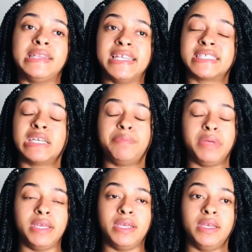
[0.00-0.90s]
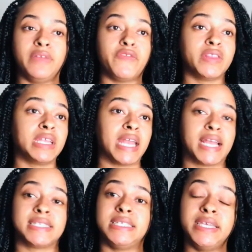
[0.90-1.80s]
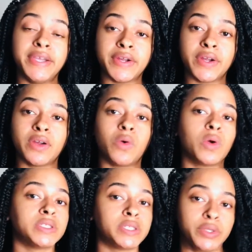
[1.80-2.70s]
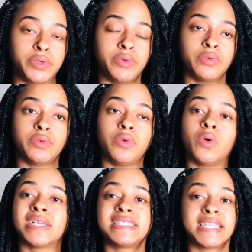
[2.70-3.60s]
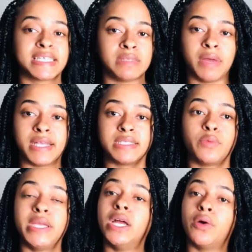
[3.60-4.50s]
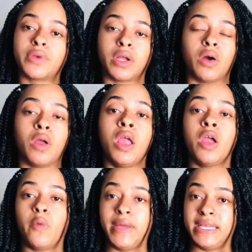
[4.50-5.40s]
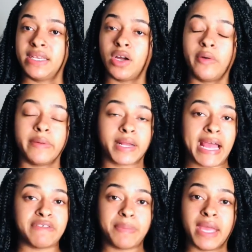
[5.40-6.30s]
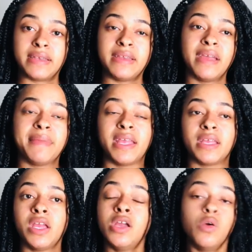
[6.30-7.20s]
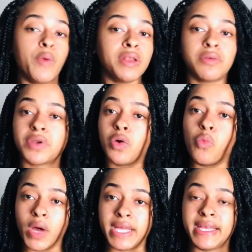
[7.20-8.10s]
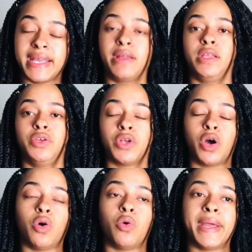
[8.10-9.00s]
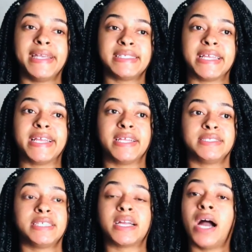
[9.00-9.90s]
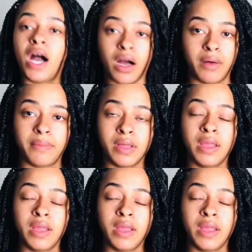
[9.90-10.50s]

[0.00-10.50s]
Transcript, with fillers: this could be for the next year or 2 or 6 months. We don't know. We didn't know we were going to have a pandemic. We don't know what, you know, is to come.